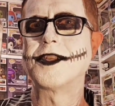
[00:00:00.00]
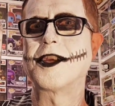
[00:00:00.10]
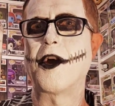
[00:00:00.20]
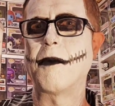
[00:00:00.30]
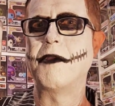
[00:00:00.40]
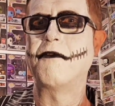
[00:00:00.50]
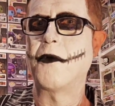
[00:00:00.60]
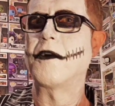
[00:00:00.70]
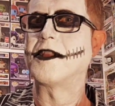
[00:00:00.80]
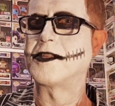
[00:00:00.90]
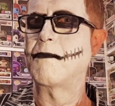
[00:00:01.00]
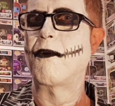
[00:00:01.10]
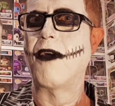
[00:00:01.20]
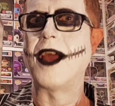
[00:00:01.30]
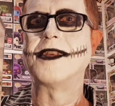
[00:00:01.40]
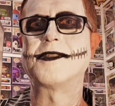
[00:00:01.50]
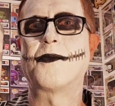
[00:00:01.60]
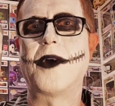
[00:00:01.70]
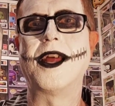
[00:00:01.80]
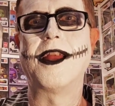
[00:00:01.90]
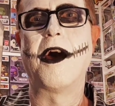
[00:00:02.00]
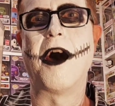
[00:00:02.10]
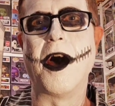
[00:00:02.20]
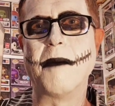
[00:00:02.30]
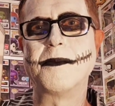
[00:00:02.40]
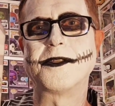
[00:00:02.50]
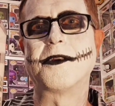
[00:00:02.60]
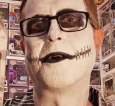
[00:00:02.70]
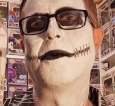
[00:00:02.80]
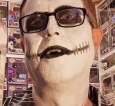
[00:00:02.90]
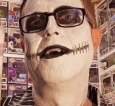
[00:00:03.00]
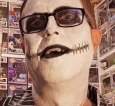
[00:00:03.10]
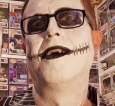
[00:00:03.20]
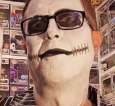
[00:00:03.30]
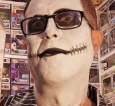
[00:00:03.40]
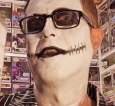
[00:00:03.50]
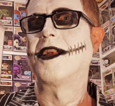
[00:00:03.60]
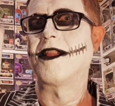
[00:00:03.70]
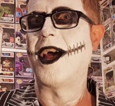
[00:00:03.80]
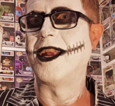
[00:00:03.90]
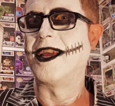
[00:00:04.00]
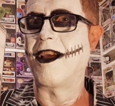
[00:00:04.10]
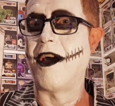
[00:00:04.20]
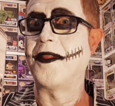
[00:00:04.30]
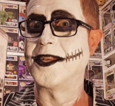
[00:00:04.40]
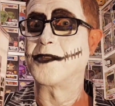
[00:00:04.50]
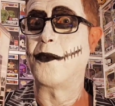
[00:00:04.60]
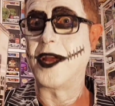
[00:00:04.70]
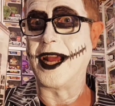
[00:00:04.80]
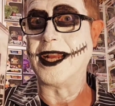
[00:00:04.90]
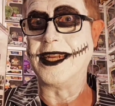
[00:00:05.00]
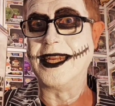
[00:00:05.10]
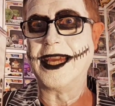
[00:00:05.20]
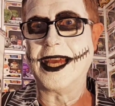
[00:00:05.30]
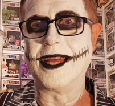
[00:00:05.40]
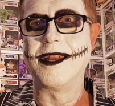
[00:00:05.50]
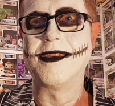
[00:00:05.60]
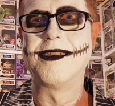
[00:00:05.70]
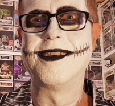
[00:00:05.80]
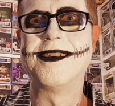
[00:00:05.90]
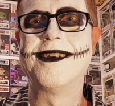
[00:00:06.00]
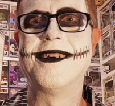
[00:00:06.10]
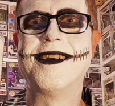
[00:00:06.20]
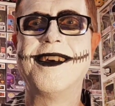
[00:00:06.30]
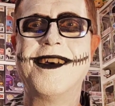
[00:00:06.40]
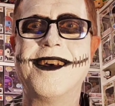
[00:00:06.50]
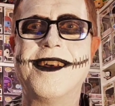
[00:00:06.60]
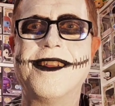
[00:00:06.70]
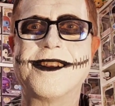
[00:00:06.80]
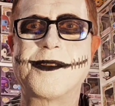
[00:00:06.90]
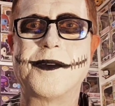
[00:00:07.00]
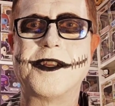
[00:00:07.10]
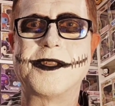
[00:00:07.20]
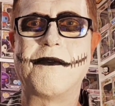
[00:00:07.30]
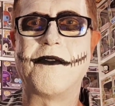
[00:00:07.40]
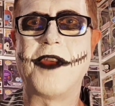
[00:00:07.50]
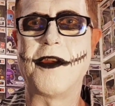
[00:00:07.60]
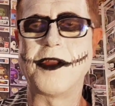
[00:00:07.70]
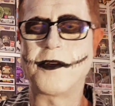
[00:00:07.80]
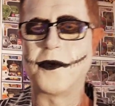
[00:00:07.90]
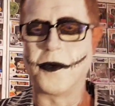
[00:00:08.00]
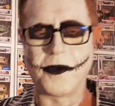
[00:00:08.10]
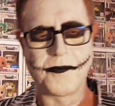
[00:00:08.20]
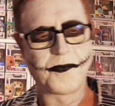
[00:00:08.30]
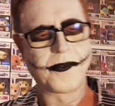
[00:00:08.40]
ago before this price went up. So really glad I got this when I did. This one is very cool.